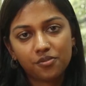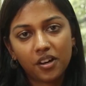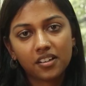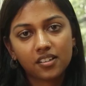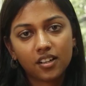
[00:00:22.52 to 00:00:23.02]

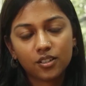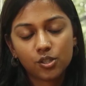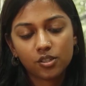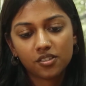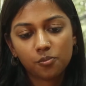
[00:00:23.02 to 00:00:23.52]
fun
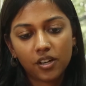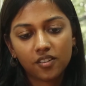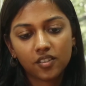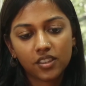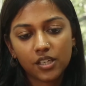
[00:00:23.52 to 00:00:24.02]
culture. One
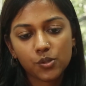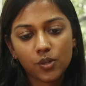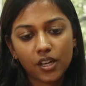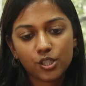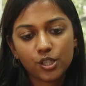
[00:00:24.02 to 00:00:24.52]
of the things
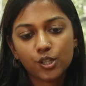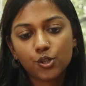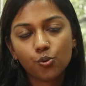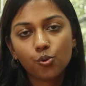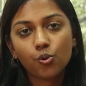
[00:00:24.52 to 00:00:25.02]
we actually
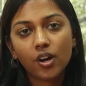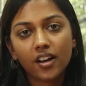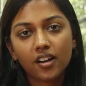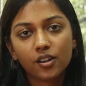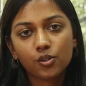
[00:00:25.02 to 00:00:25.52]
do
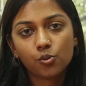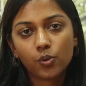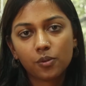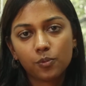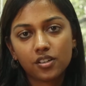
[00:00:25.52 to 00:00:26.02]
at Artoo
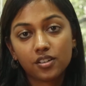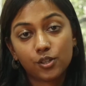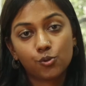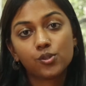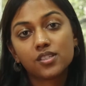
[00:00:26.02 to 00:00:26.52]
when we
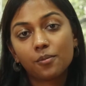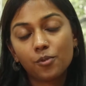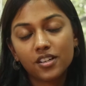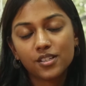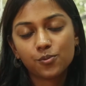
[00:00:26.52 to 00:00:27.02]
recruit
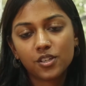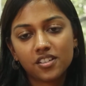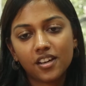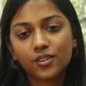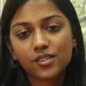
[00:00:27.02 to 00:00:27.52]
someone is we
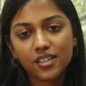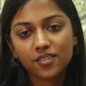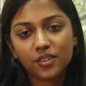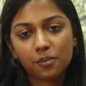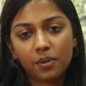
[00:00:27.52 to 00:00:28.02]
try to see
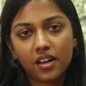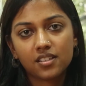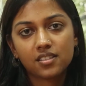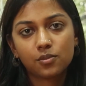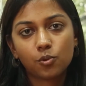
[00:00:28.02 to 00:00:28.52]
if they
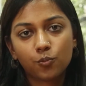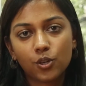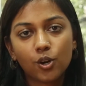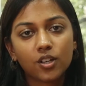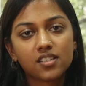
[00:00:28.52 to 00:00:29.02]
pass what
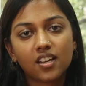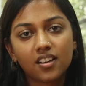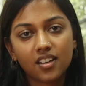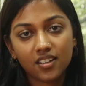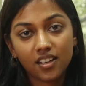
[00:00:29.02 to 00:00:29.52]
we call a
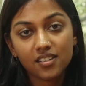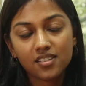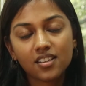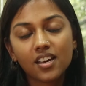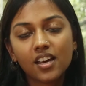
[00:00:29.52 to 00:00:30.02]
Sunday test,